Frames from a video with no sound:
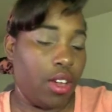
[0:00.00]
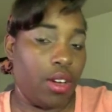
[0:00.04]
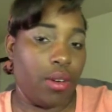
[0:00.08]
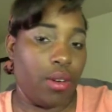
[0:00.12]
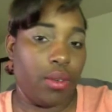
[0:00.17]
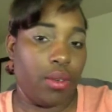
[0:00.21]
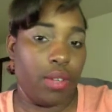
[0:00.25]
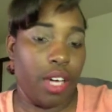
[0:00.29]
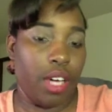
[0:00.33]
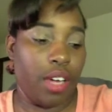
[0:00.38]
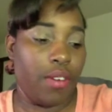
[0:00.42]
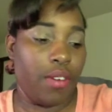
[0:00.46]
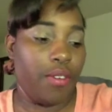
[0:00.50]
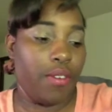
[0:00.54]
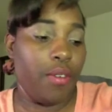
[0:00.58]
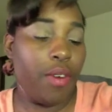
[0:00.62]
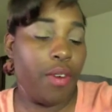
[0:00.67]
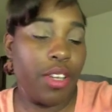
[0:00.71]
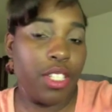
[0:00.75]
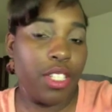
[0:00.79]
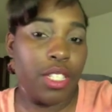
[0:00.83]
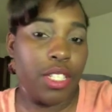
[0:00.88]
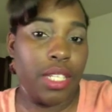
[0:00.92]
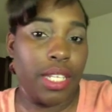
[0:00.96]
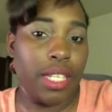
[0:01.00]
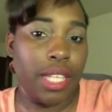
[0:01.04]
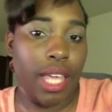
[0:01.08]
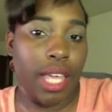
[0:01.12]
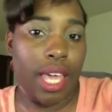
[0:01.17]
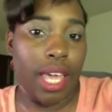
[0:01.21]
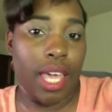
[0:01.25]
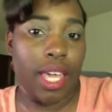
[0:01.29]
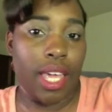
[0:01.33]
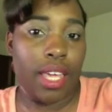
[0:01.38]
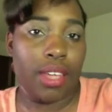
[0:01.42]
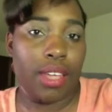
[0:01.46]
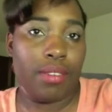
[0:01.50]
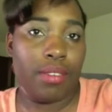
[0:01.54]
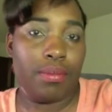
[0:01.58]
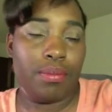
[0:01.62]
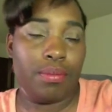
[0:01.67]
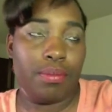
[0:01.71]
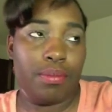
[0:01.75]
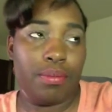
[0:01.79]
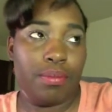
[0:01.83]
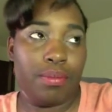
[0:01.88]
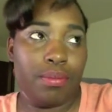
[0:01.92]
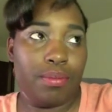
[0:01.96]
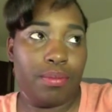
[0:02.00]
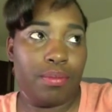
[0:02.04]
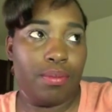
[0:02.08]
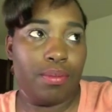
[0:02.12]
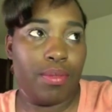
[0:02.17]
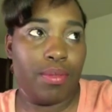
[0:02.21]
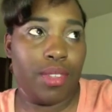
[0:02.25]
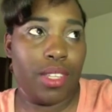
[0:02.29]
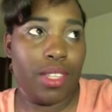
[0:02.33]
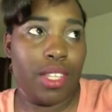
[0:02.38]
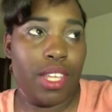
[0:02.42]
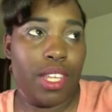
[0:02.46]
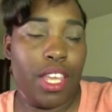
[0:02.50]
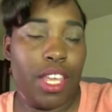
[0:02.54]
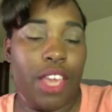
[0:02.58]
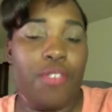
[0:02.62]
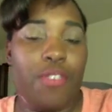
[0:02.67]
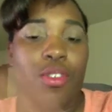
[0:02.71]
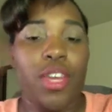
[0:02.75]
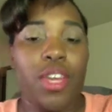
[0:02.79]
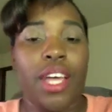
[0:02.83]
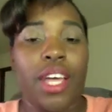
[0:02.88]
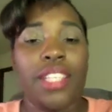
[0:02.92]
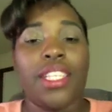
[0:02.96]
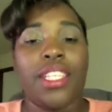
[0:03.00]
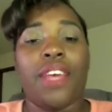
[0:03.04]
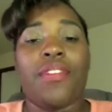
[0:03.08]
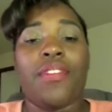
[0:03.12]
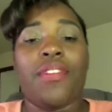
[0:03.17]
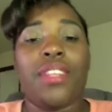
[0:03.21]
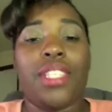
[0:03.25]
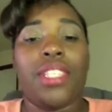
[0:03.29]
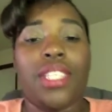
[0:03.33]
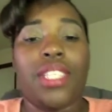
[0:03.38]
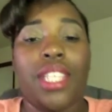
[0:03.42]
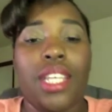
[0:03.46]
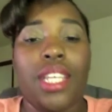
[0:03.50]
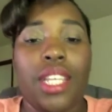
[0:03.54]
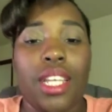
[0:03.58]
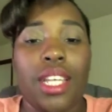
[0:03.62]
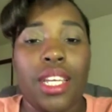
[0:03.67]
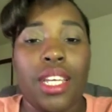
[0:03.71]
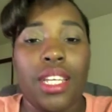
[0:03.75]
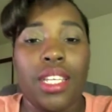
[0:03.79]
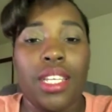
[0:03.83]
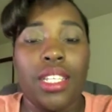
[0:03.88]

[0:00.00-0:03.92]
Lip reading: unfortunately, if you guys haven't seen it,